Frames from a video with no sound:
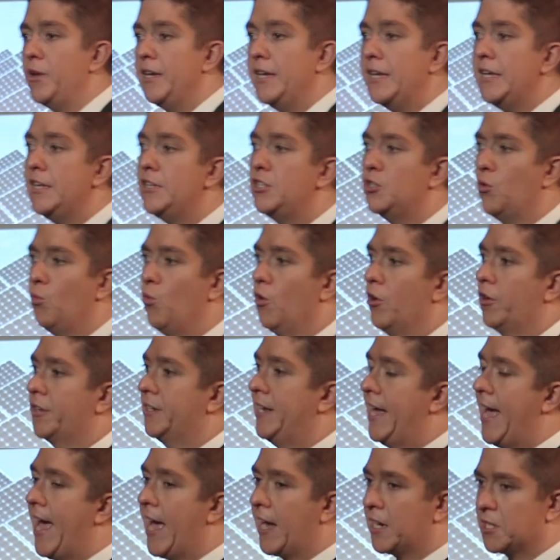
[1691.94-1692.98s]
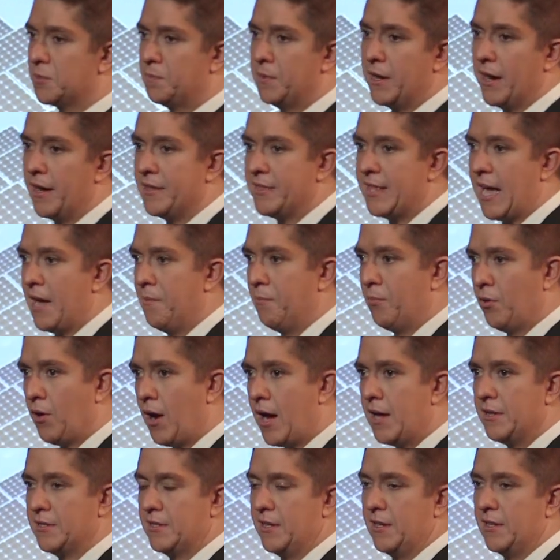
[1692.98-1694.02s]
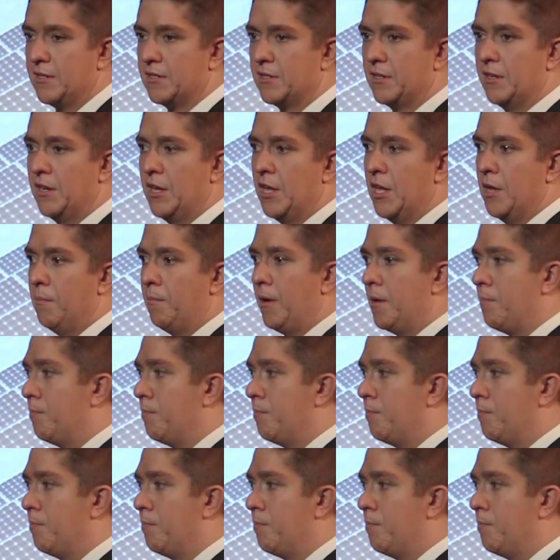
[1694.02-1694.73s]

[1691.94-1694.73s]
we need to work to expedite that process by